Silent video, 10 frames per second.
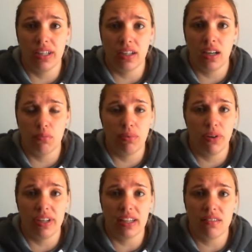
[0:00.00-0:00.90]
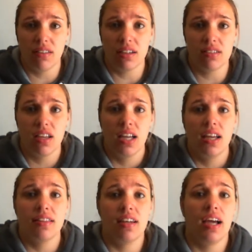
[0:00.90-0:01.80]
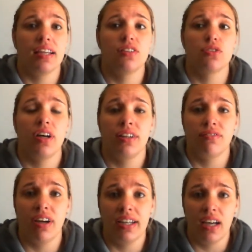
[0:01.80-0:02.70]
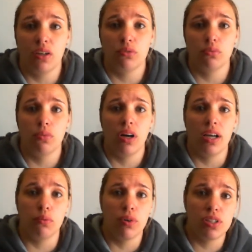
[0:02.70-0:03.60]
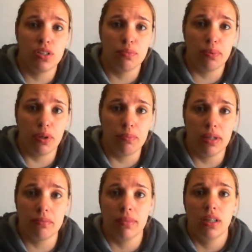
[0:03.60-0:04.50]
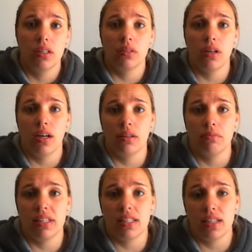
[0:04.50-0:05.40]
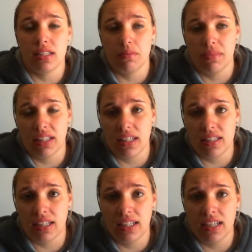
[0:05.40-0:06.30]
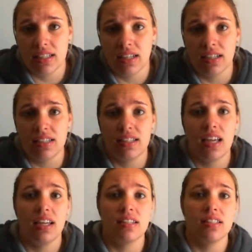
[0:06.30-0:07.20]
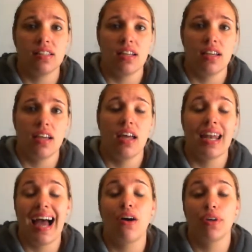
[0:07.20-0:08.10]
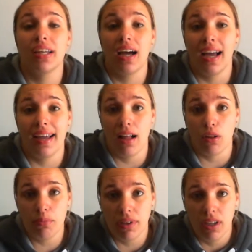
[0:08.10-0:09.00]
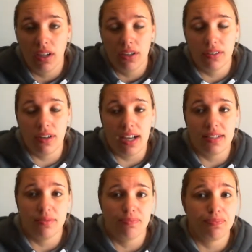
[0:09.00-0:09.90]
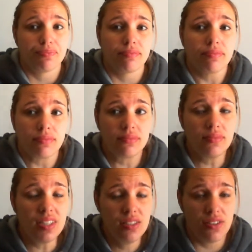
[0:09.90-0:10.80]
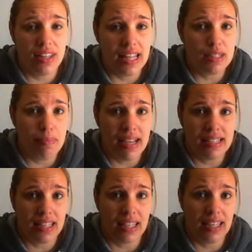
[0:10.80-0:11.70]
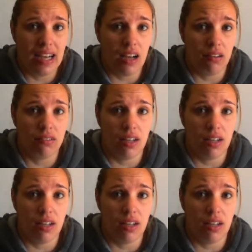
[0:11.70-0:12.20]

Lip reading: uploading things, then I can try and find out why, what's the problem. Is there something that Sunny doesn't understand? And how can I help? All right. So that's basically how